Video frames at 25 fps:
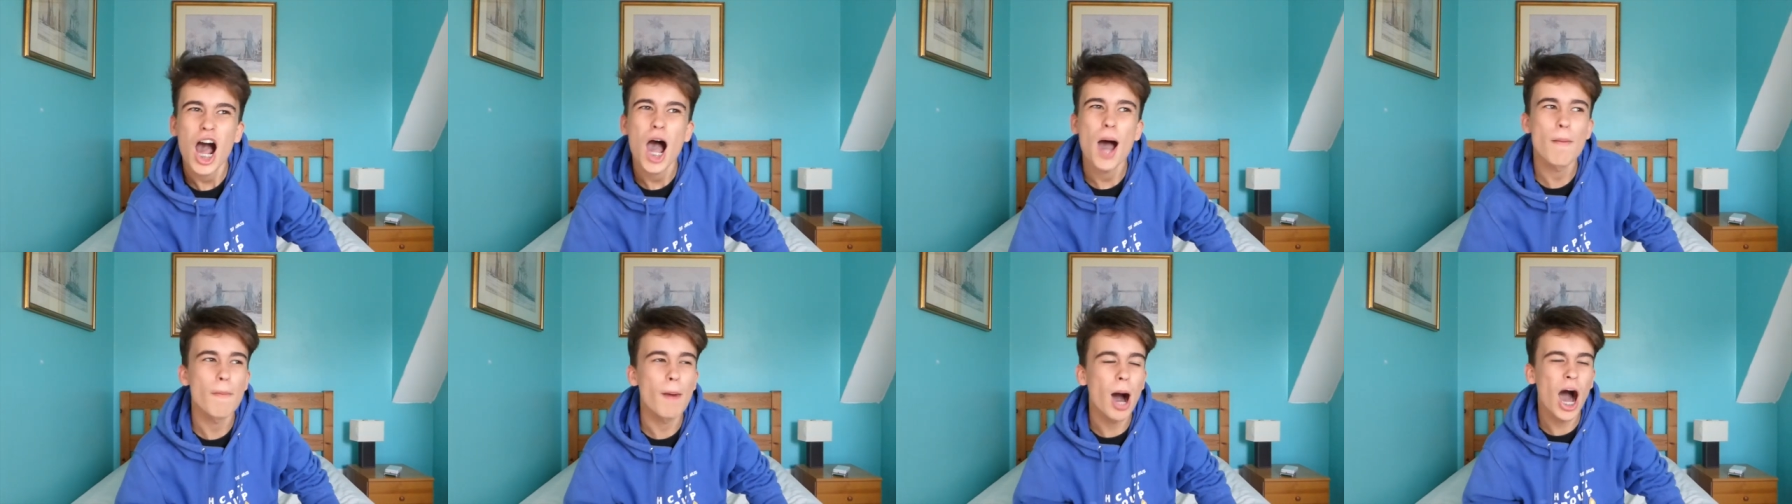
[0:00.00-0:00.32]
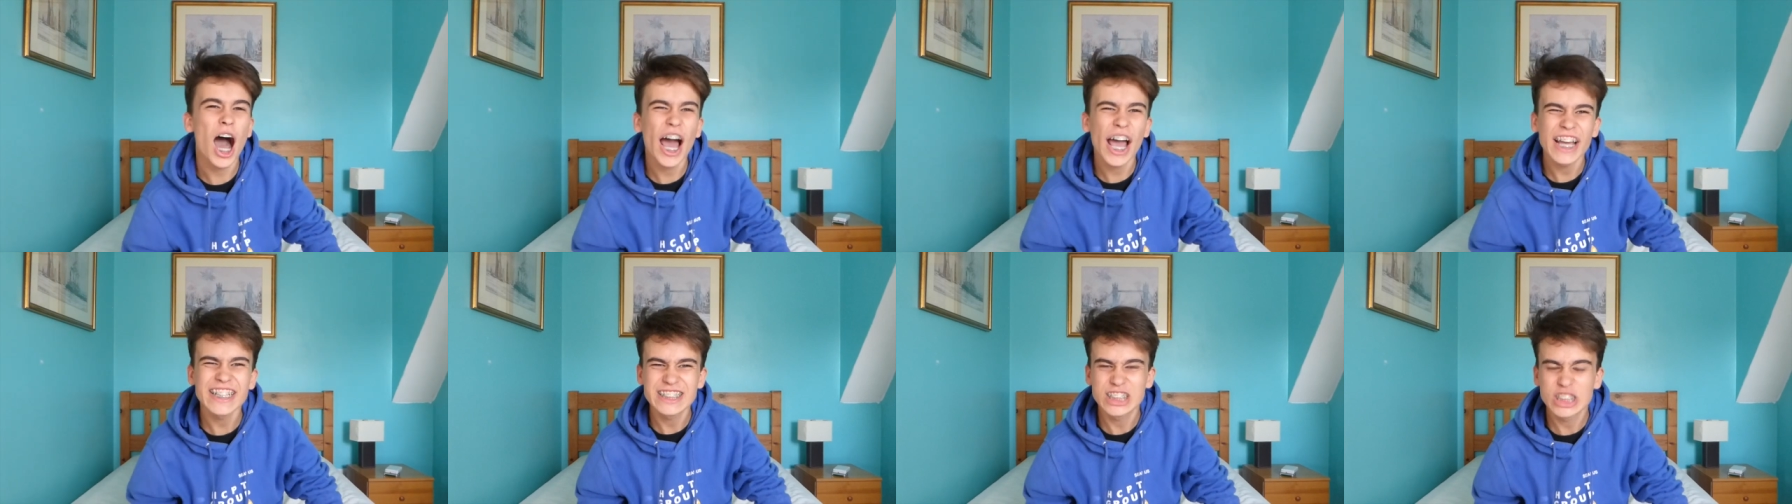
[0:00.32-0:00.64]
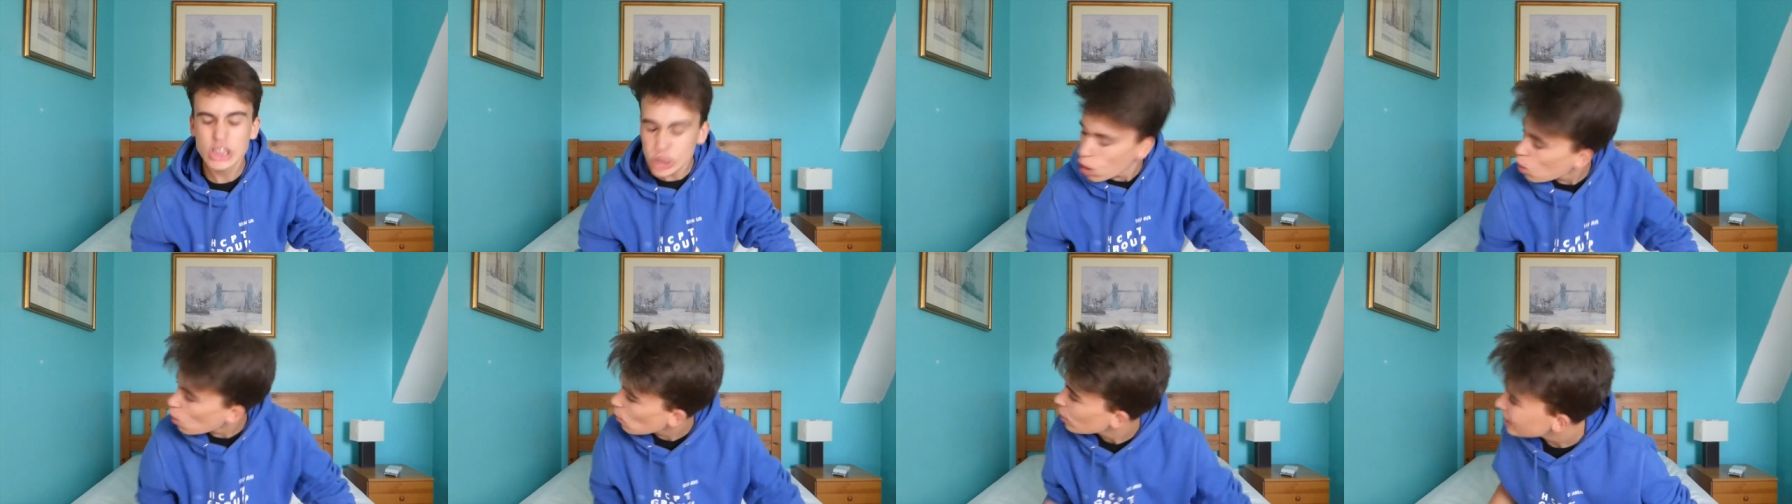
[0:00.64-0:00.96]
am
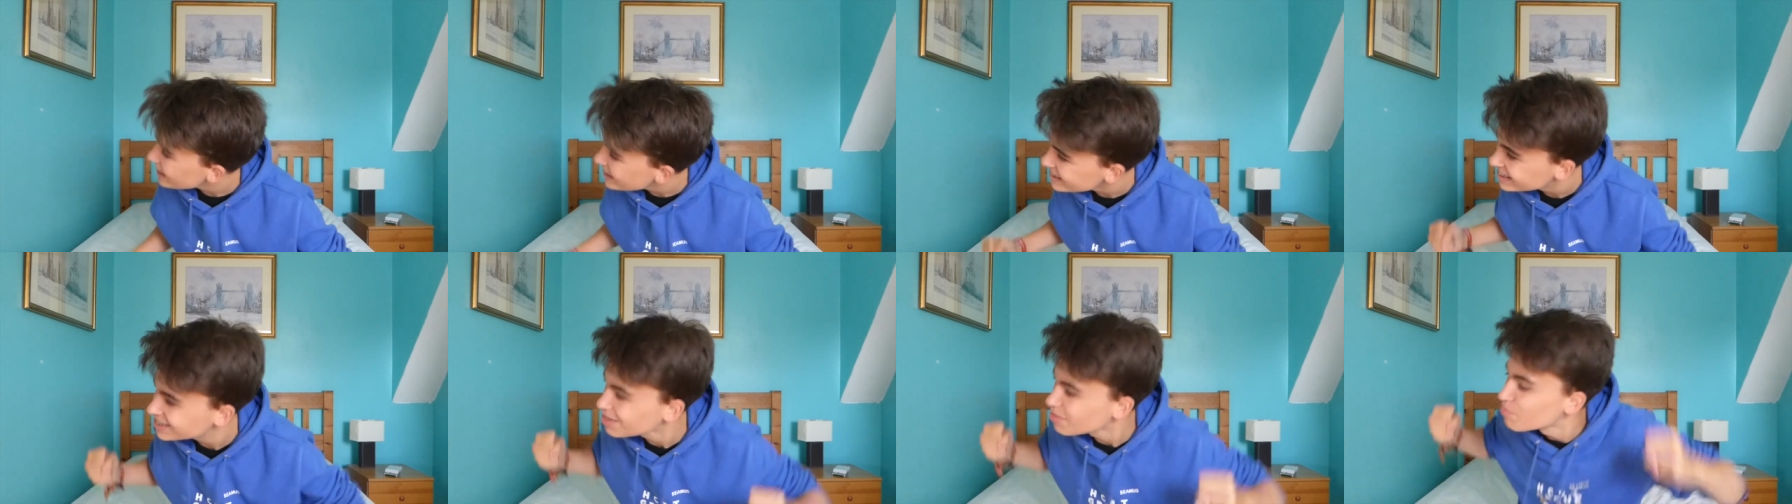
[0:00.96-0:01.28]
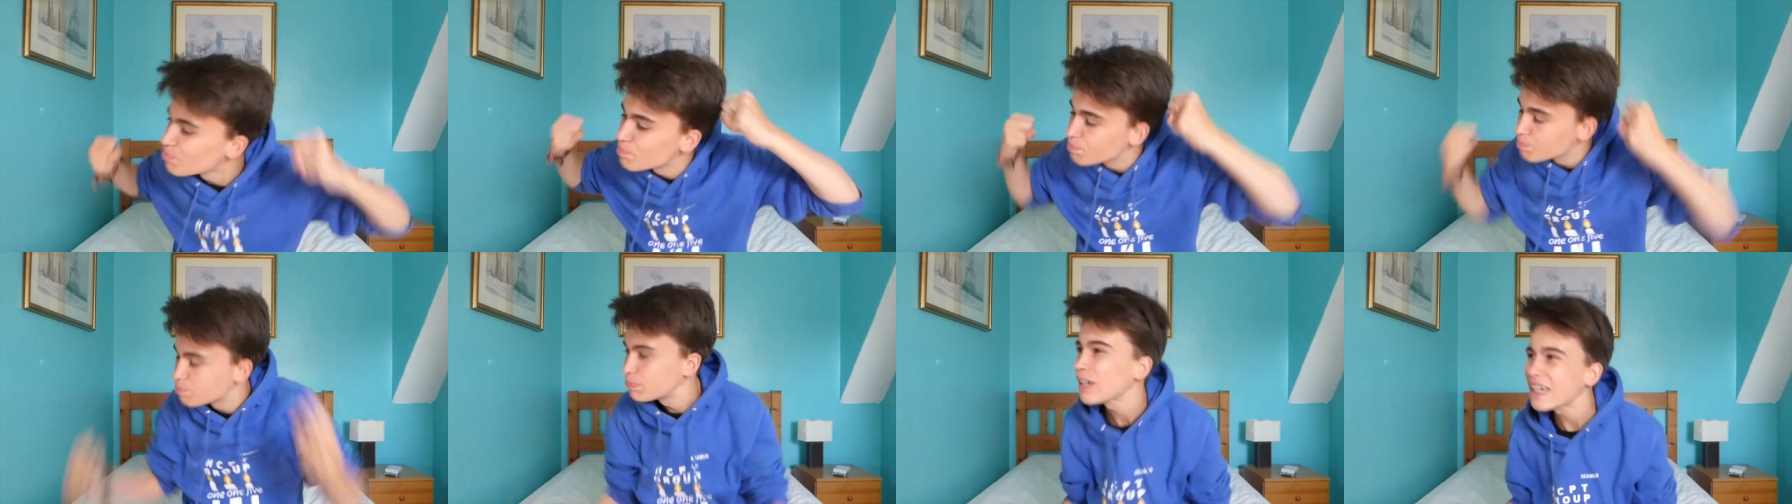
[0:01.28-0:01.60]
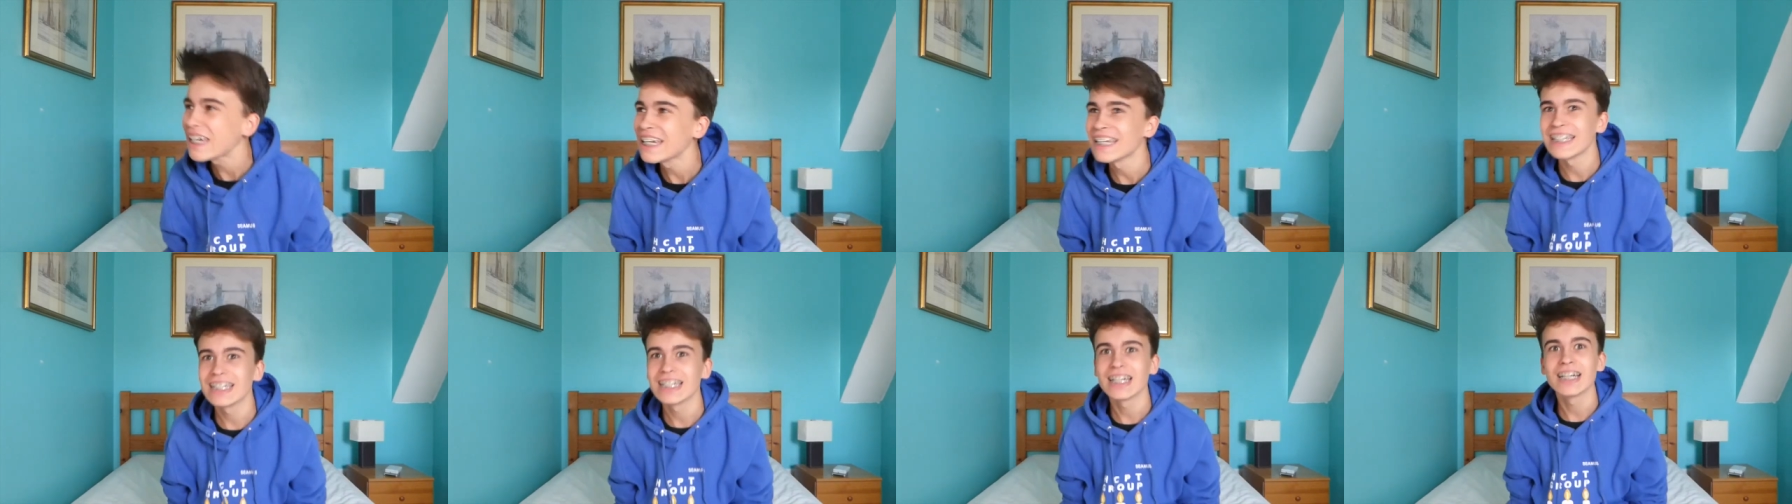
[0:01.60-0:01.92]
I going to
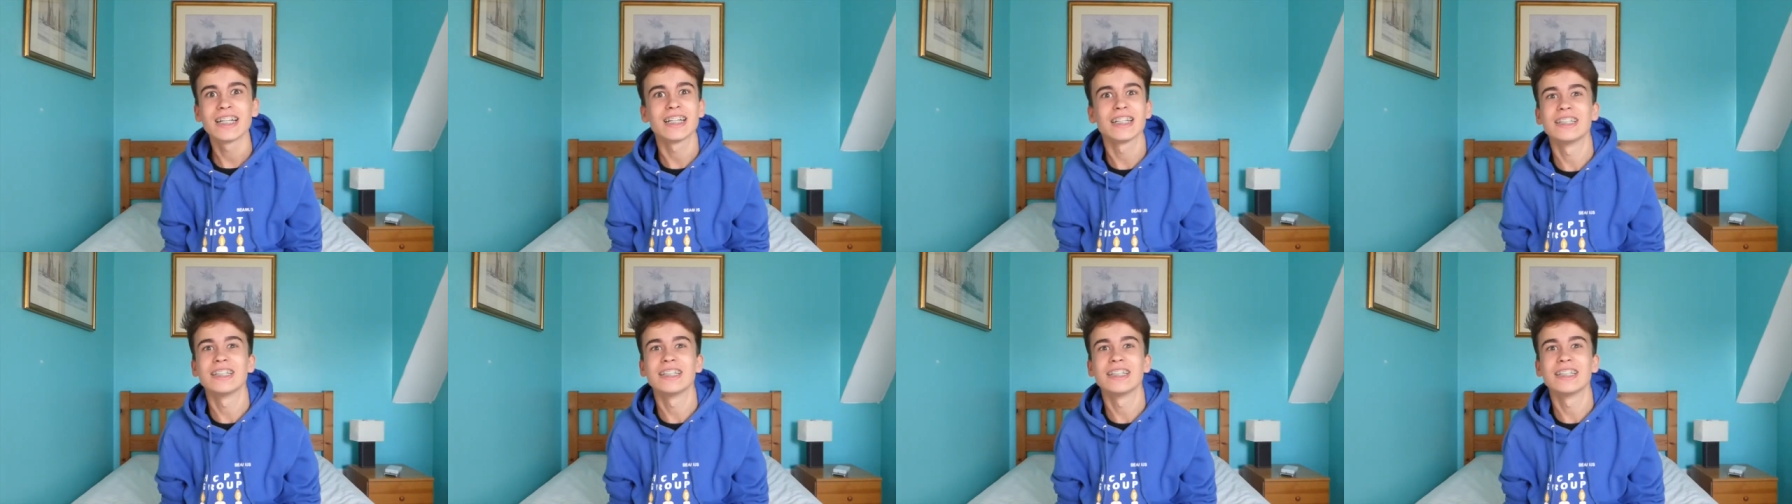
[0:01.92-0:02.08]
be?